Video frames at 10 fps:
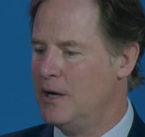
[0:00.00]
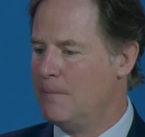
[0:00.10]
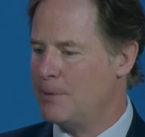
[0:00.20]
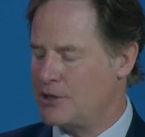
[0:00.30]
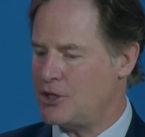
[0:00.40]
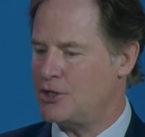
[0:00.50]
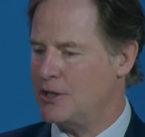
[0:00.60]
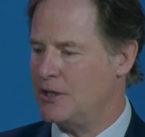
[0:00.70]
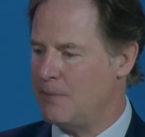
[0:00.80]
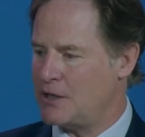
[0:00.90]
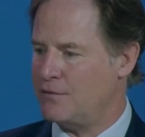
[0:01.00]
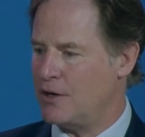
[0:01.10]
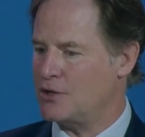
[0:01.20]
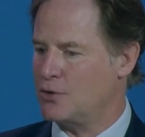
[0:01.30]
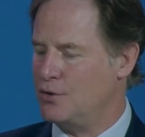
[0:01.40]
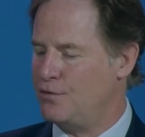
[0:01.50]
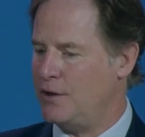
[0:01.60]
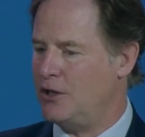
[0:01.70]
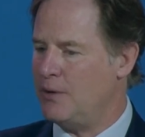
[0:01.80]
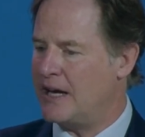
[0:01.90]
position in the metaverse or you
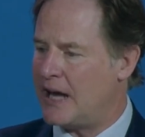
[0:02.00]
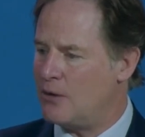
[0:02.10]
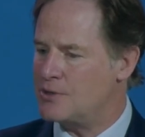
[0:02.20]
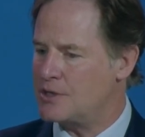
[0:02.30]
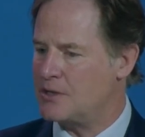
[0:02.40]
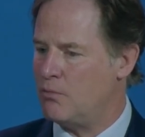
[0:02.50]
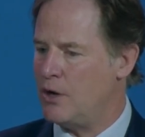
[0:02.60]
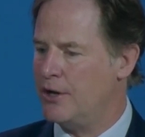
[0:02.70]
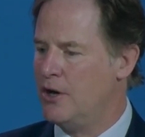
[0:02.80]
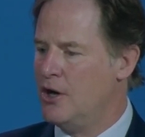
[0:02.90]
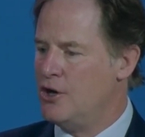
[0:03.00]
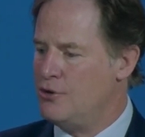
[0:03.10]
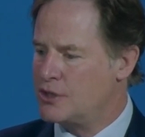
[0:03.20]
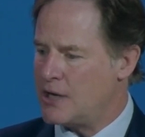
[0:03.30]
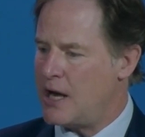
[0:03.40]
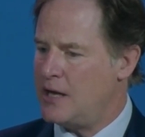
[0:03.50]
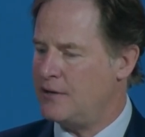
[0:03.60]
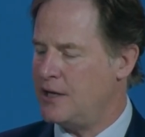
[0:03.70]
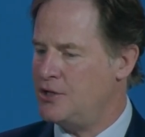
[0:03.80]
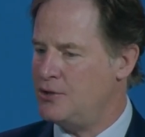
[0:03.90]
feel you encounter someone who's saying
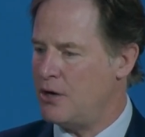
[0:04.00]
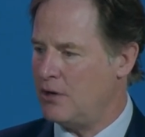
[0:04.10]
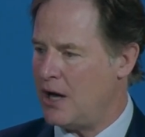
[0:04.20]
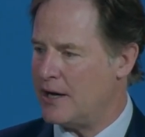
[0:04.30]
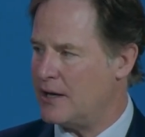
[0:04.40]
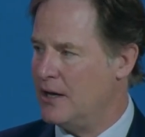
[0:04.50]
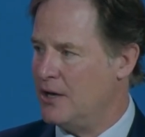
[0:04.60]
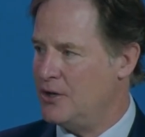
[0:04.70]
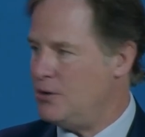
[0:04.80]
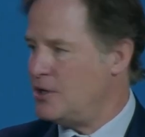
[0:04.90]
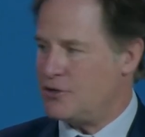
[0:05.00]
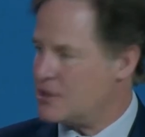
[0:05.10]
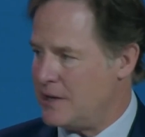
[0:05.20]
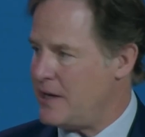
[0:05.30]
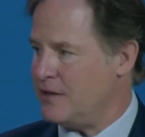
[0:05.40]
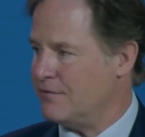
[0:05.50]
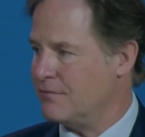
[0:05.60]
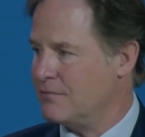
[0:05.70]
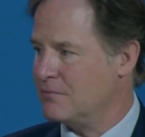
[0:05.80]
things you don't like, you literally just leave.